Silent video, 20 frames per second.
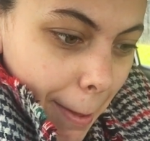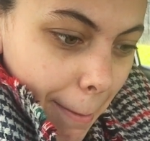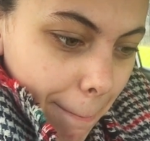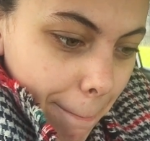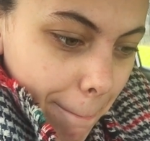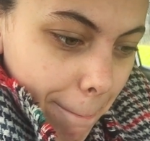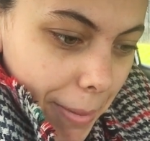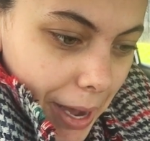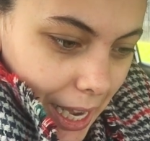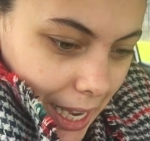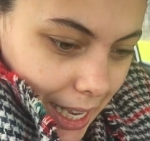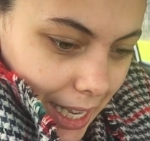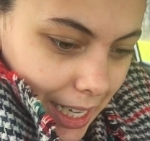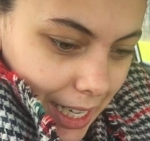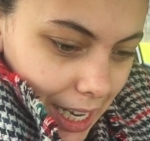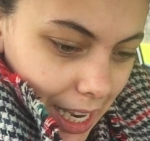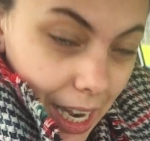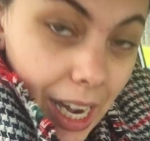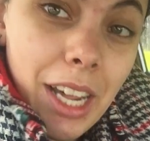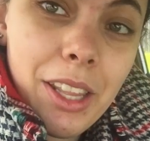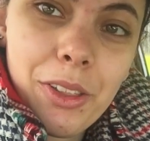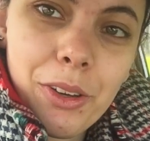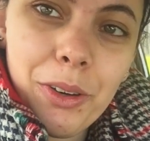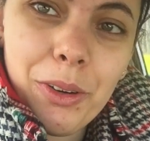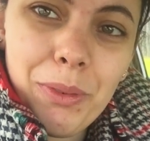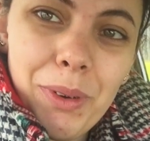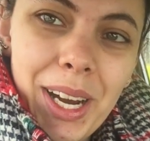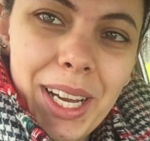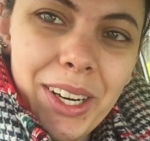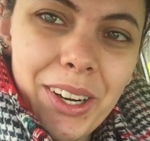but I
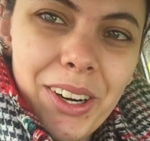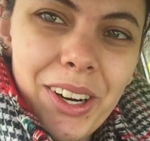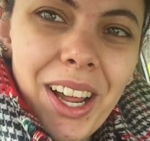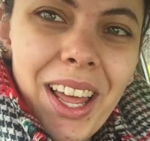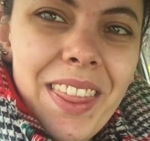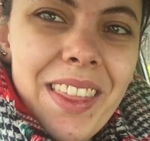thought why not.